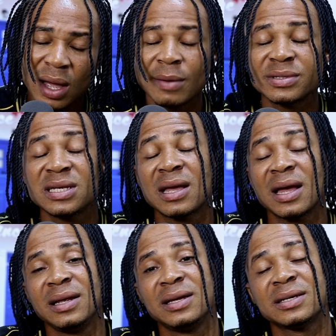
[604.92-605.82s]
MC
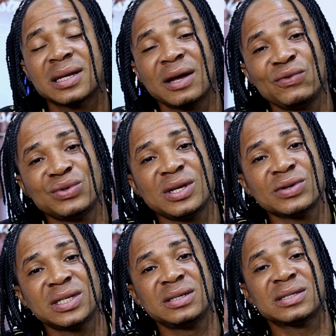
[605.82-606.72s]
Kelly, Star Views here
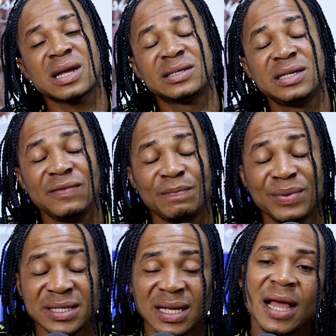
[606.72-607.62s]
on City Star TV.
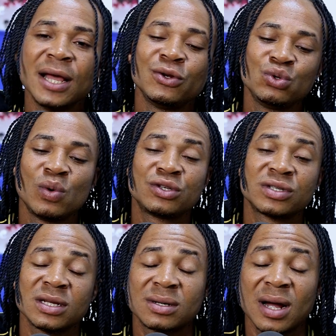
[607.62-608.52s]
Please do what you
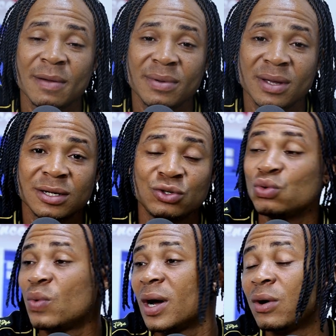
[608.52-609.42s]
subscribe, do
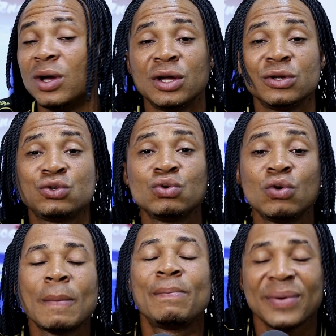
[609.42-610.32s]
well
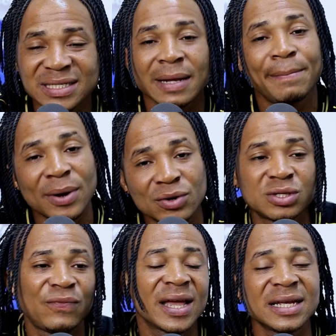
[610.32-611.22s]
to press the bell
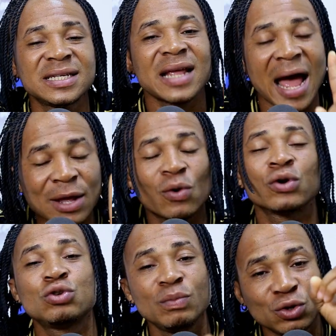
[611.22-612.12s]
notification
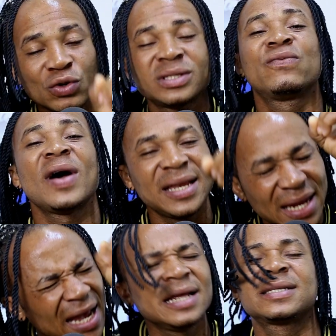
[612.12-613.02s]
icon to be notified
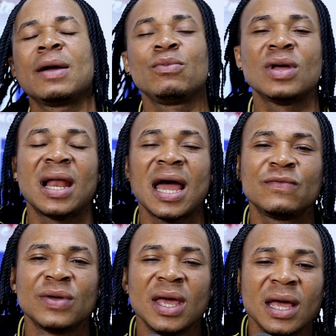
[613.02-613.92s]
anytime we are
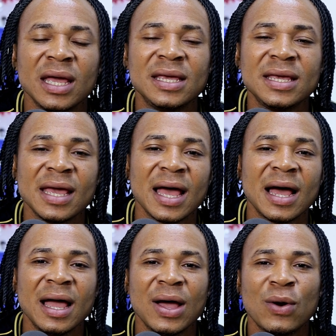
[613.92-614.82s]
live
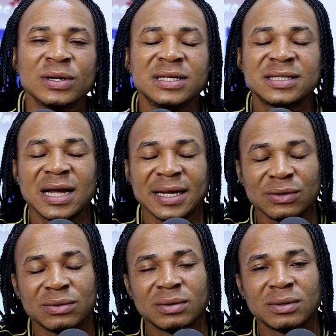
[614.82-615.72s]
here on the
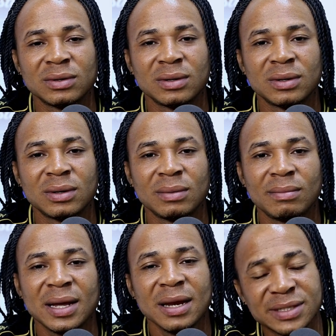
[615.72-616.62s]
channel.
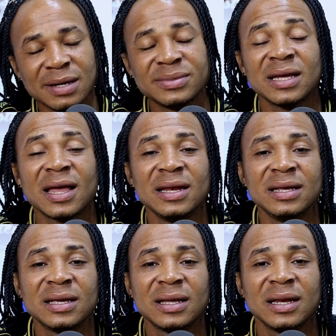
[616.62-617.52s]
My name is MC Kelly.
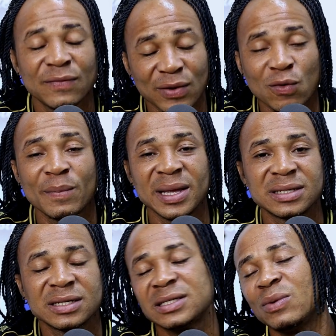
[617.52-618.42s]
Leave a
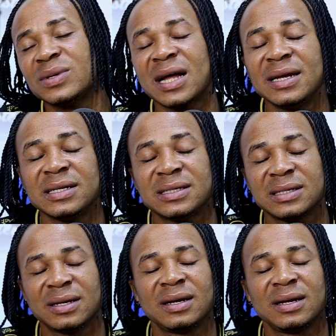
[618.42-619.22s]
comment, share with others.